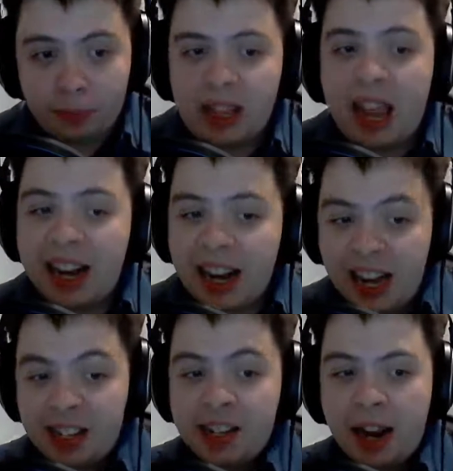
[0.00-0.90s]
An
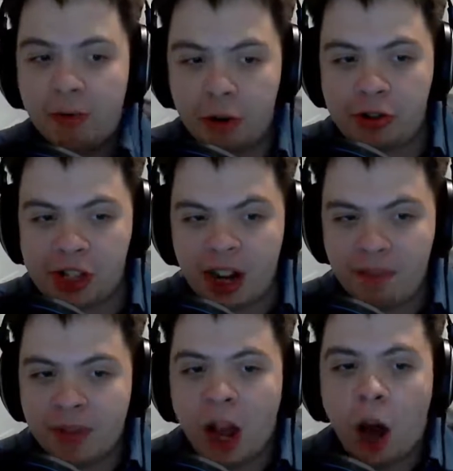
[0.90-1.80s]
internet router.
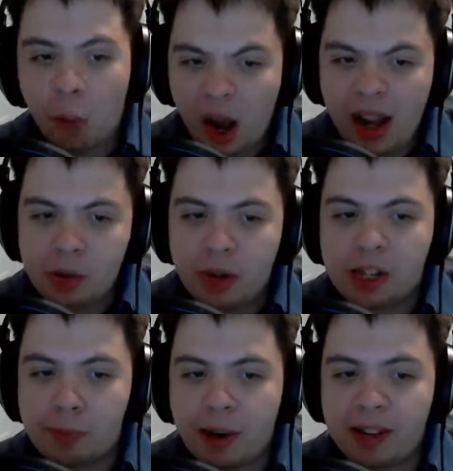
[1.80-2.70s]
A wired one
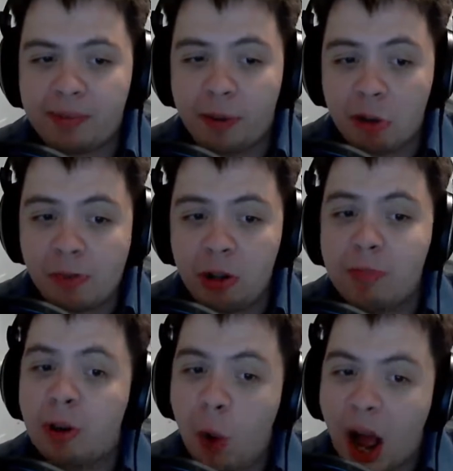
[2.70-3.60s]
is preferable,
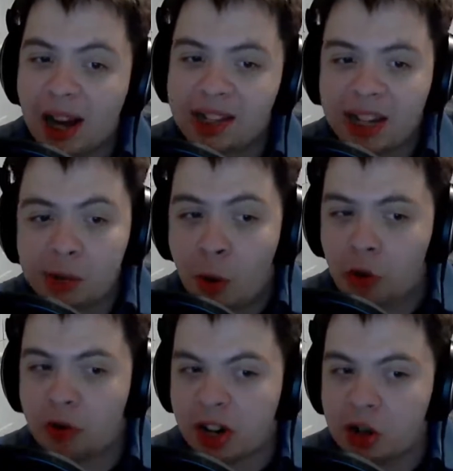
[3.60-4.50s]
but wireless is more
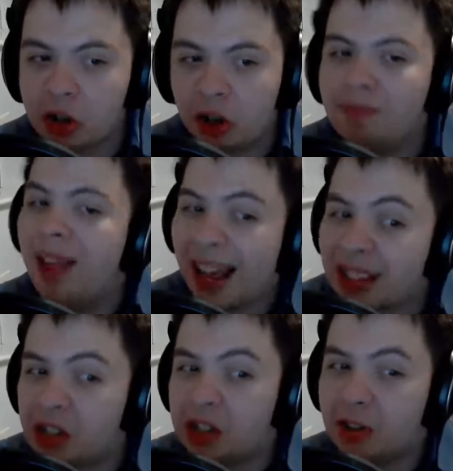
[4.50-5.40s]
traditional and just the